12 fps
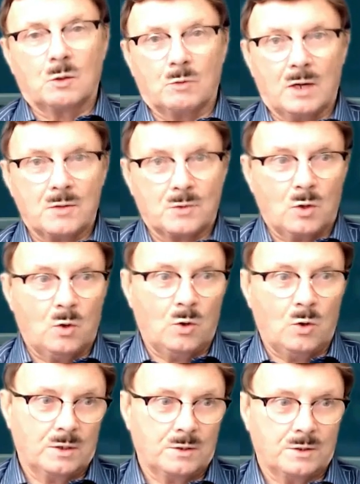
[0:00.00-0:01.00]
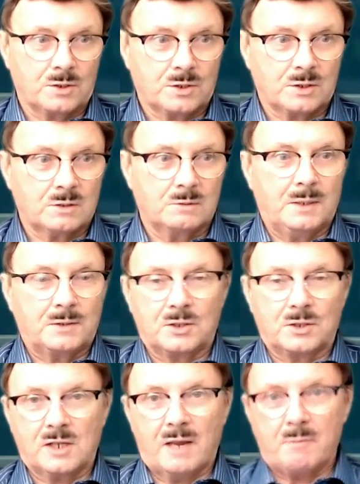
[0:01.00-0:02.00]
Around the corner, there's about
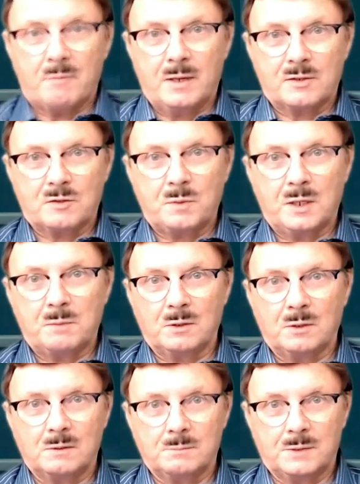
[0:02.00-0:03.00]
the same amount of people